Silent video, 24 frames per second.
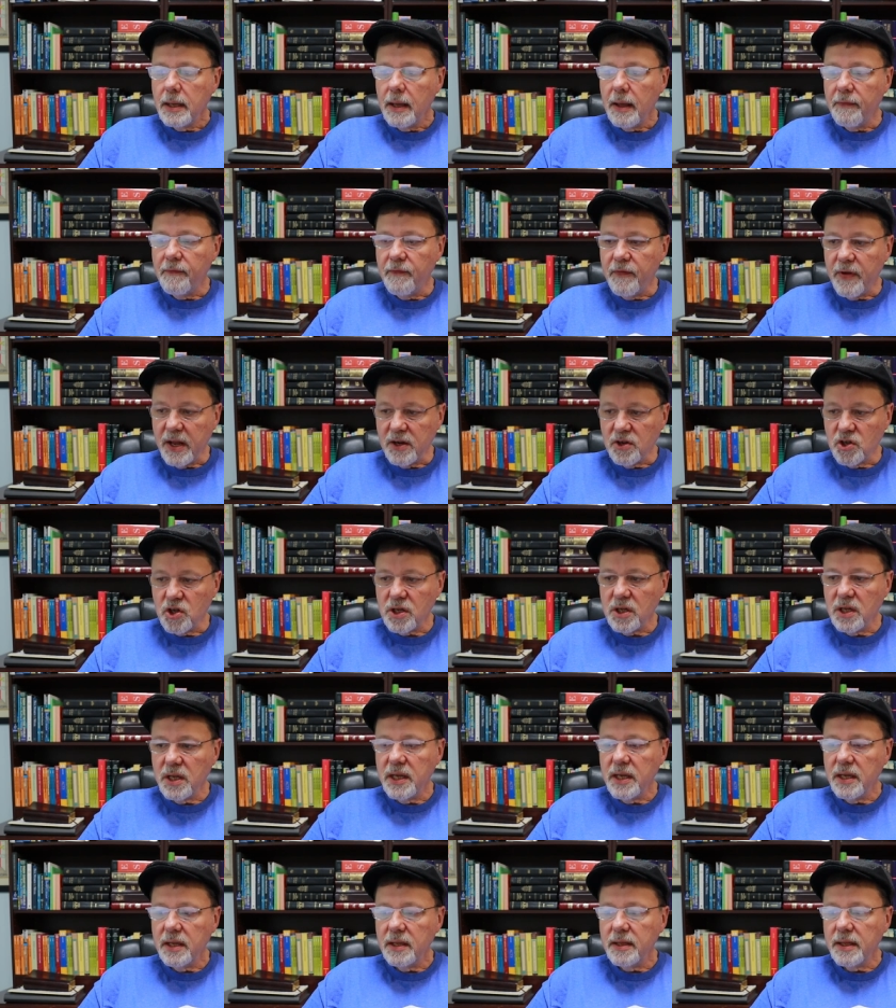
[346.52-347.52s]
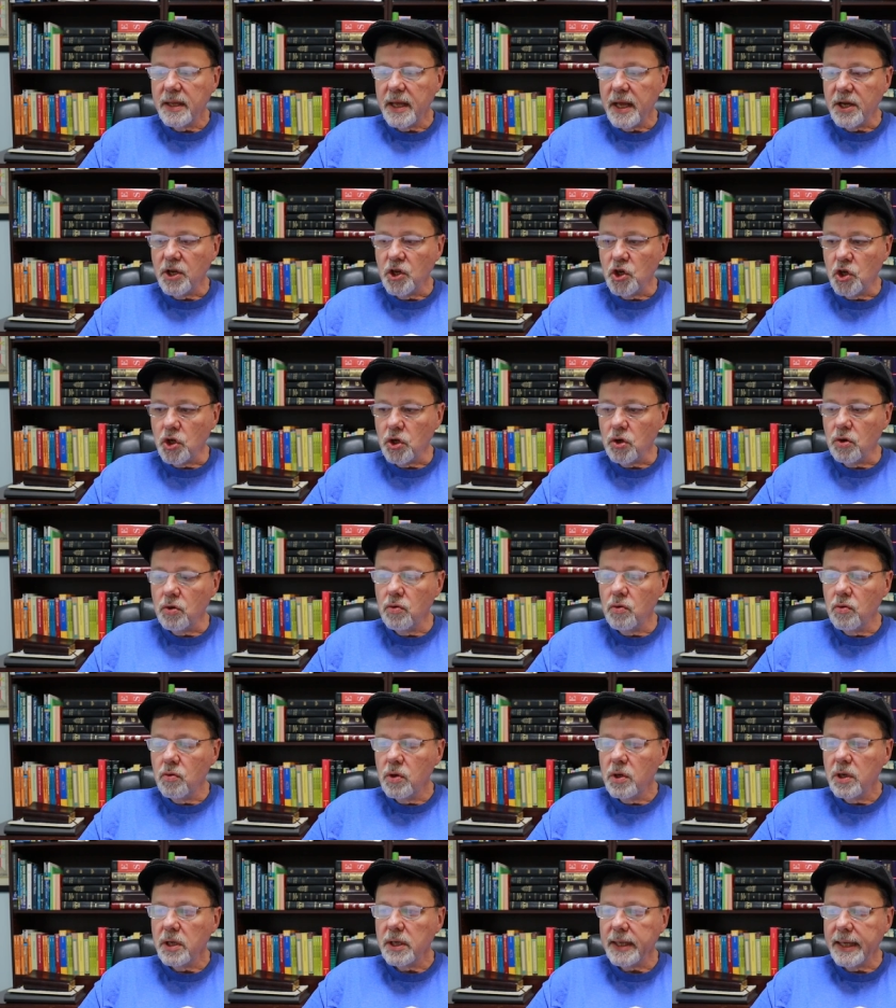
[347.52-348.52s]
Eventually, they
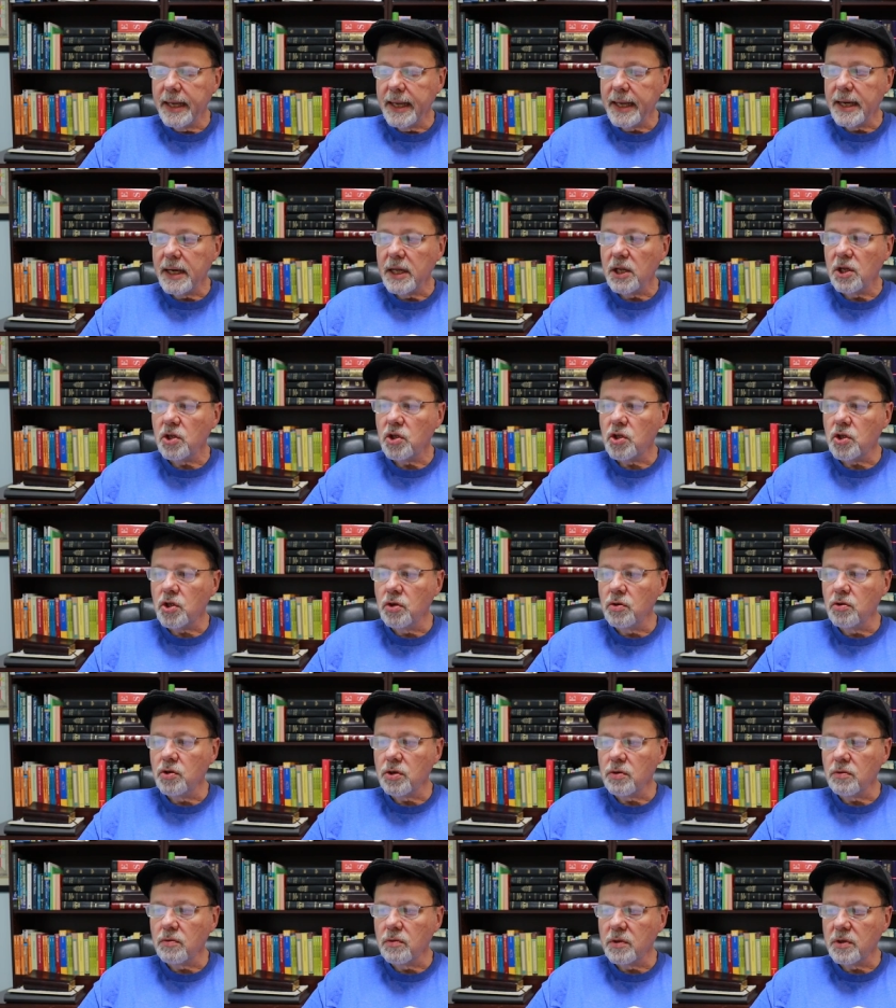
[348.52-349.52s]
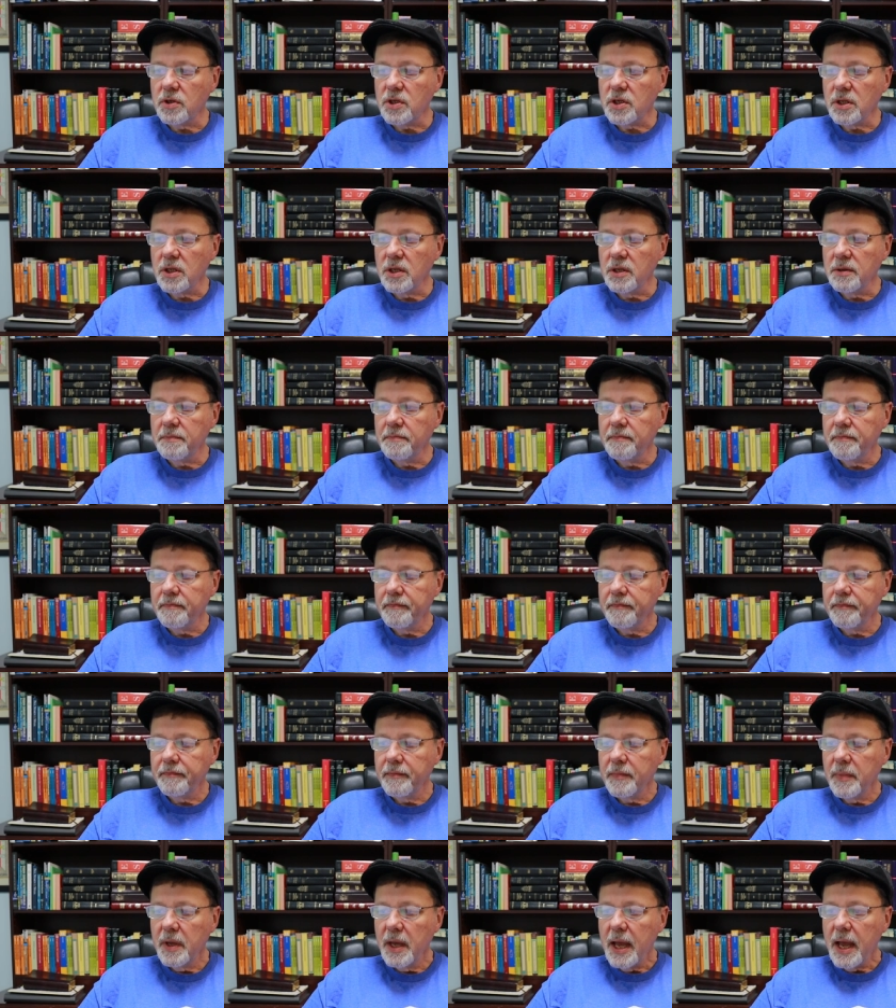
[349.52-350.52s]
do get it to Jerusalem,
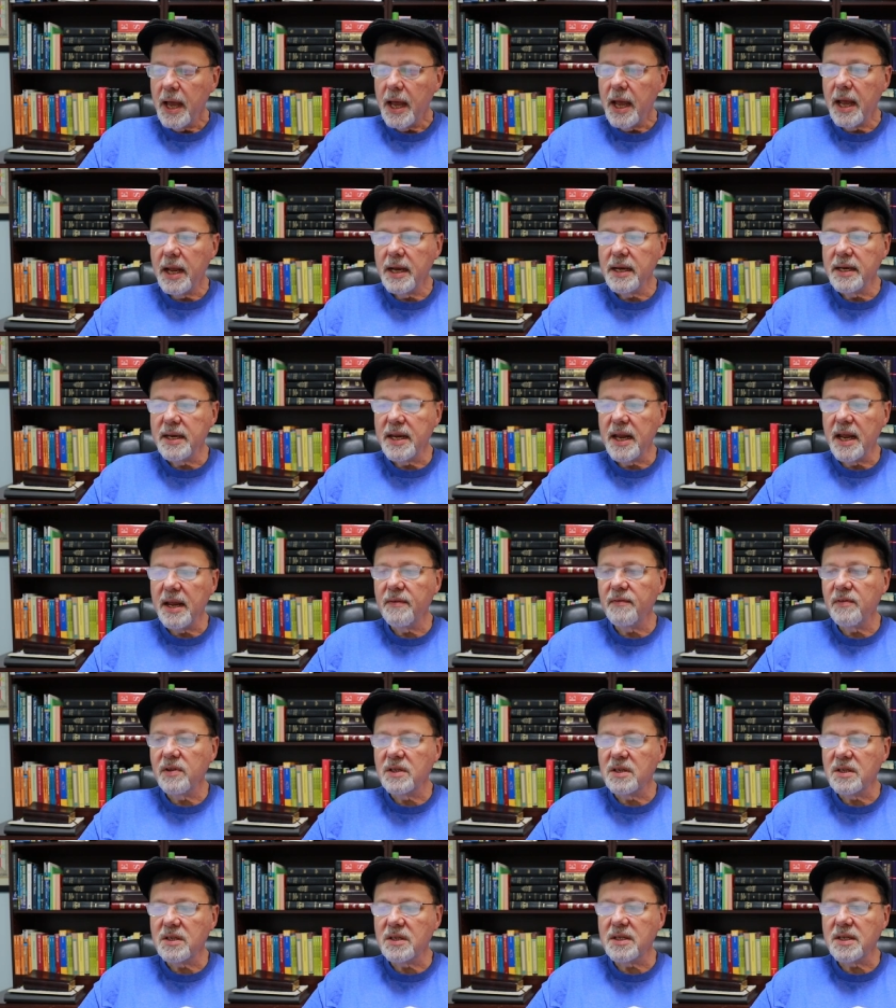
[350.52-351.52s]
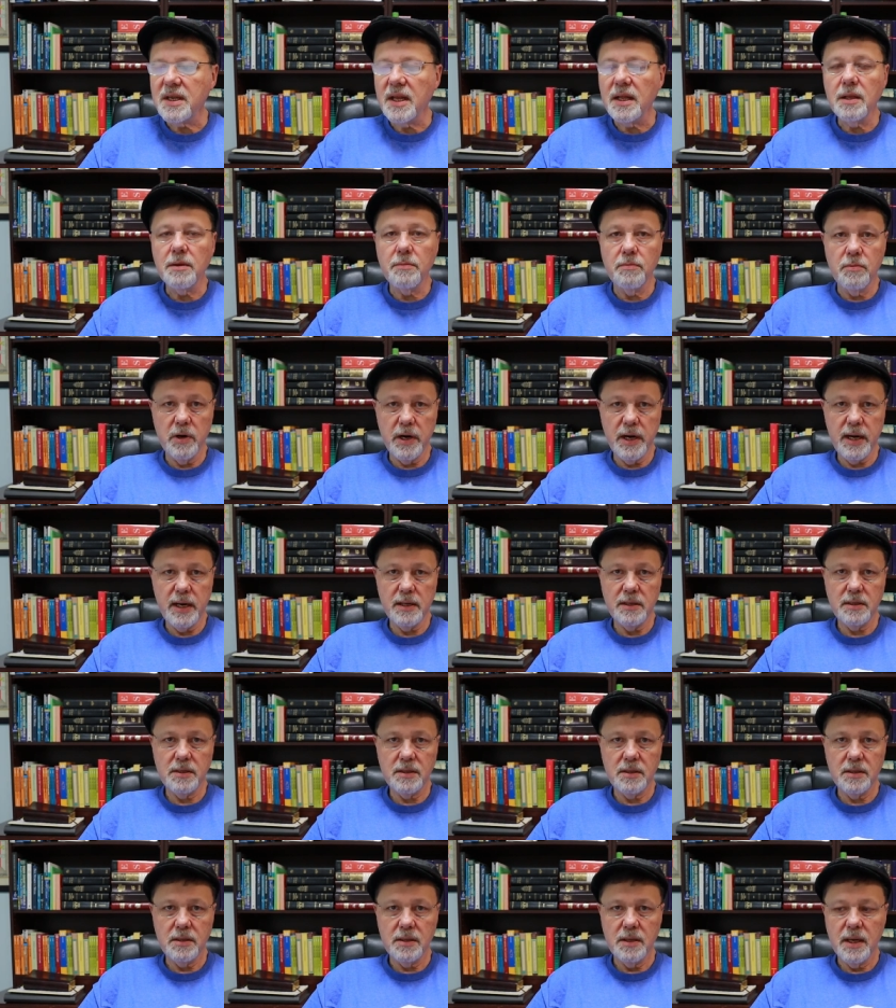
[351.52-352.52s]
and David
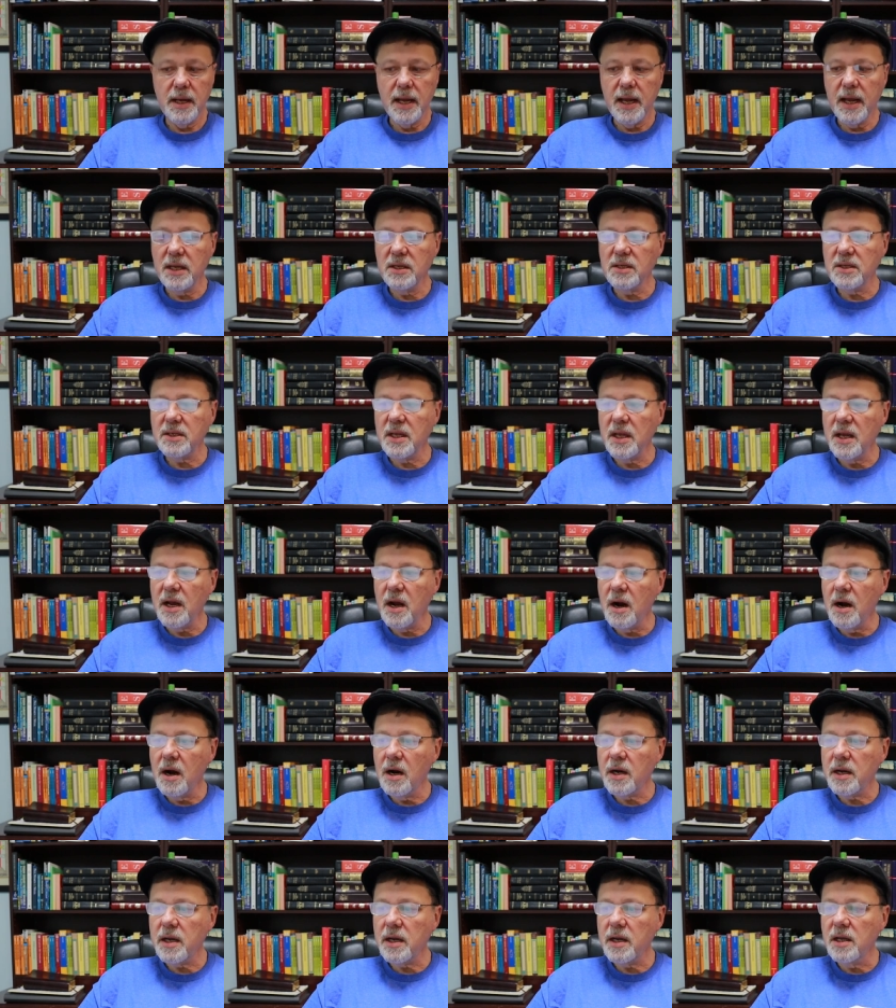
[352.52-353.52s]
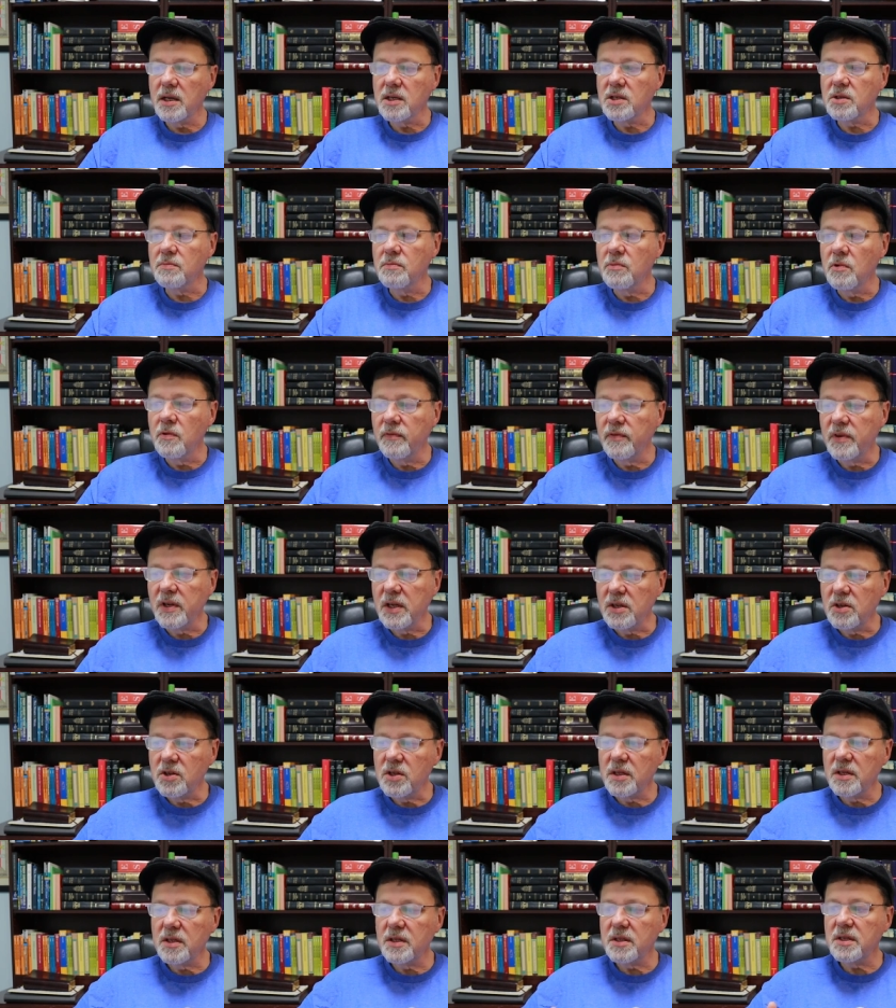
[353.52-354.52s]
celebrates as the ark is moved
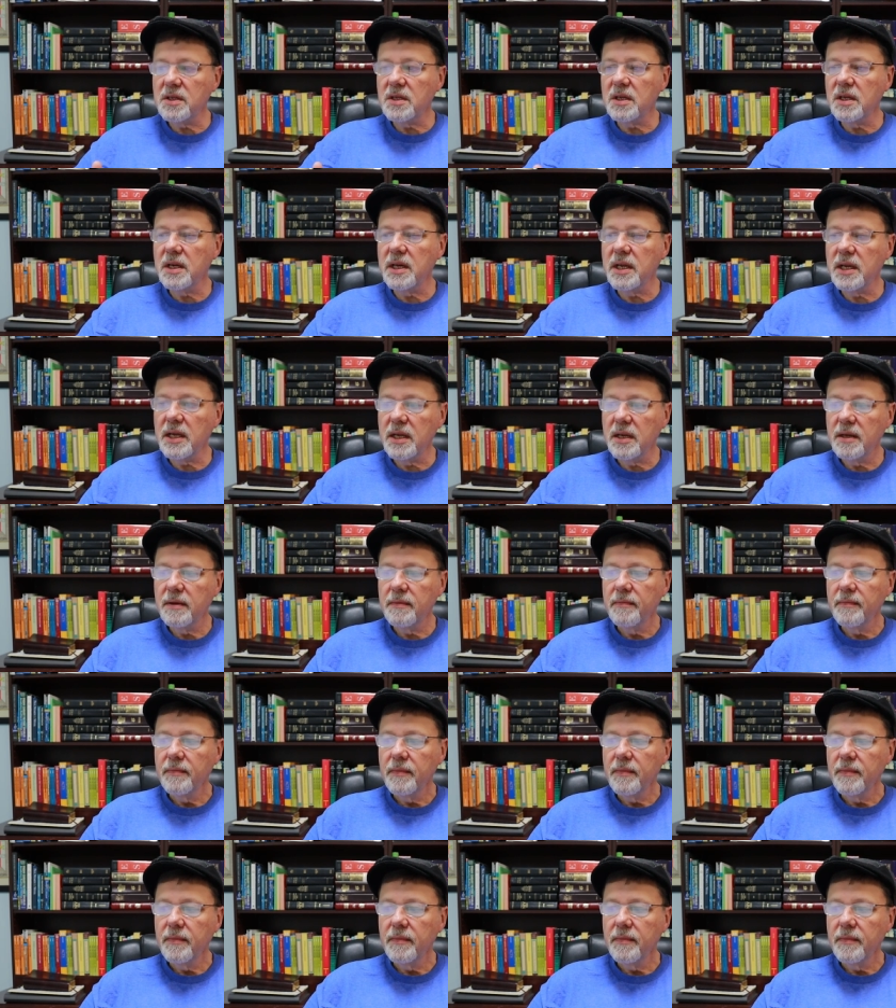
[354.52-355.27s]
into the city